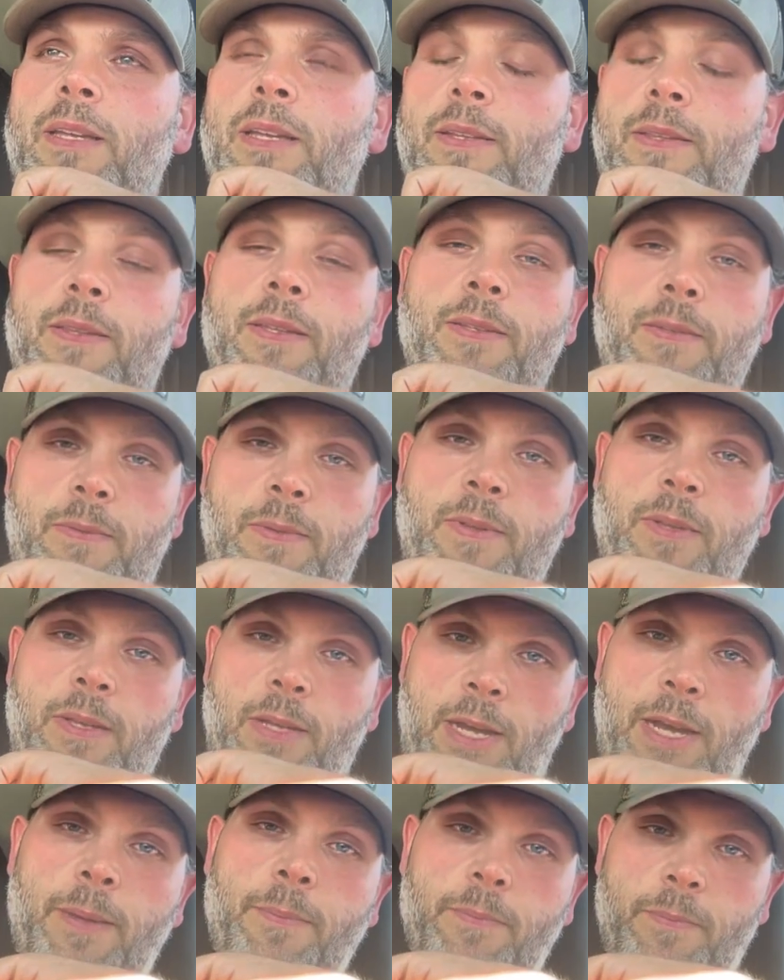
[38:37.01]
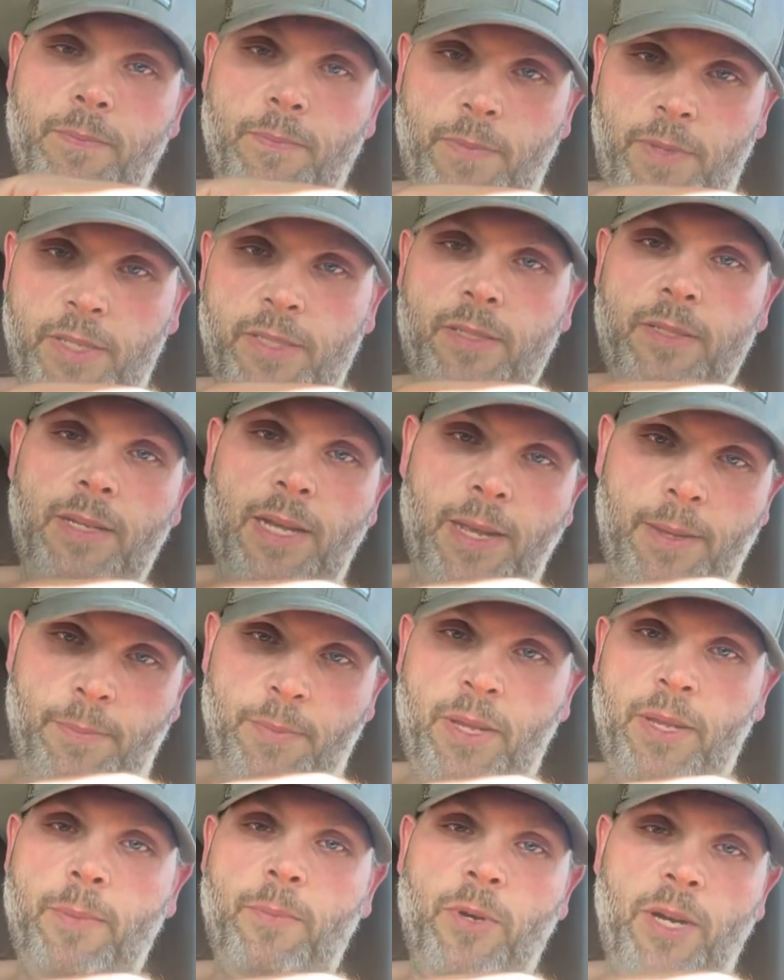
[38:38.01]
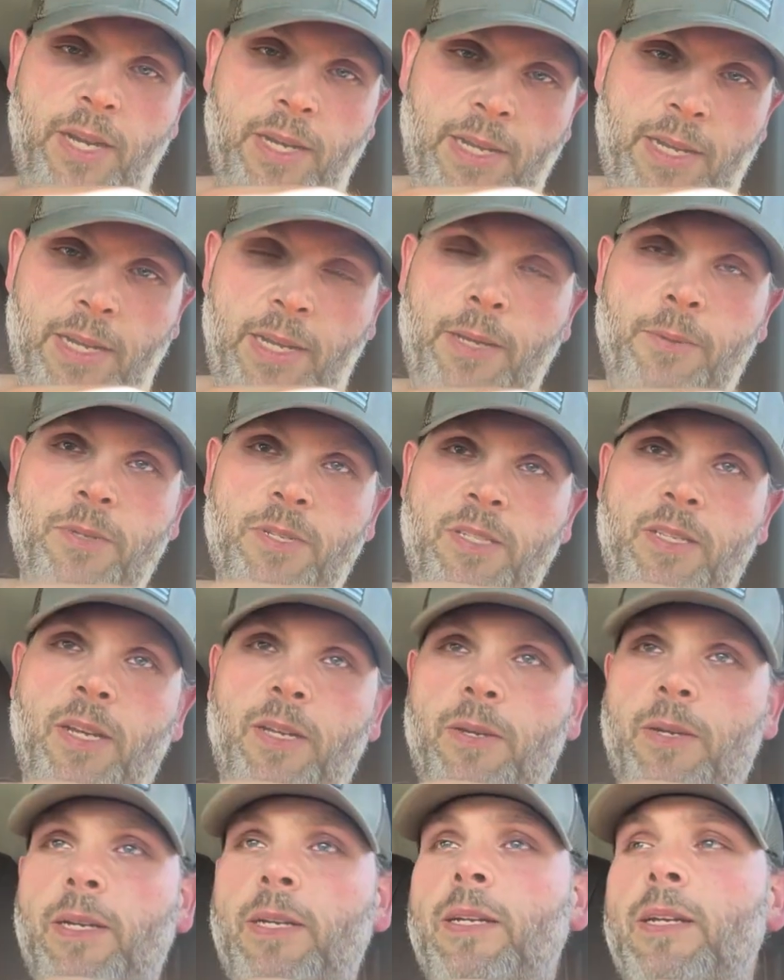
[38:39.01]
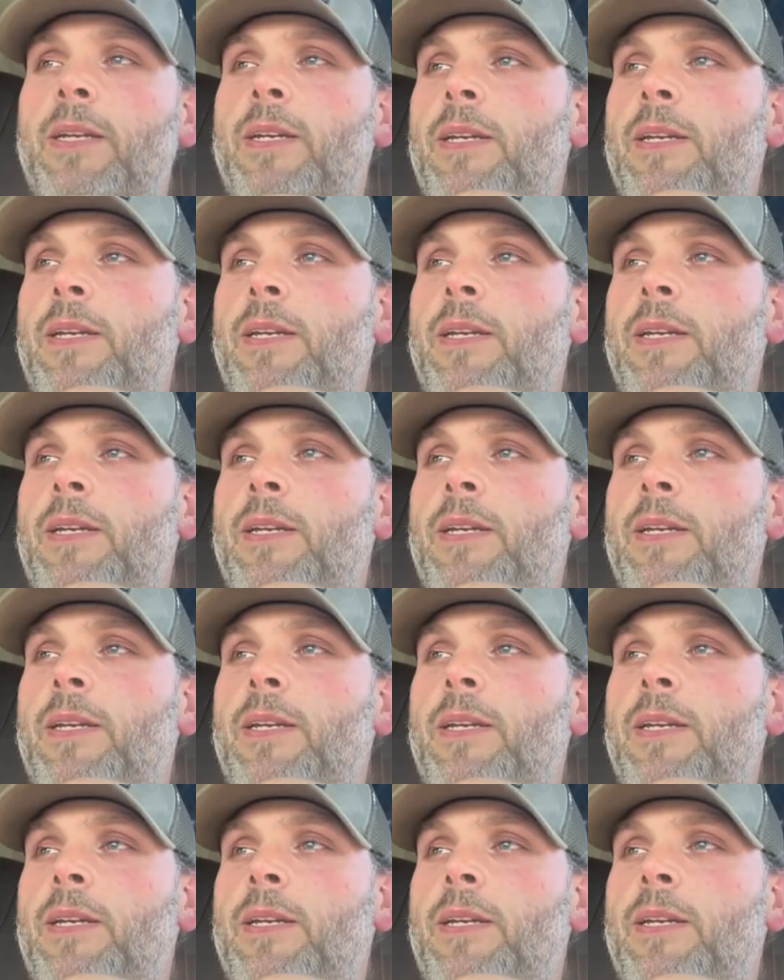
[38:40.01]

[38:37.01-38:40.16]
and I'm him right now. He was stuttering.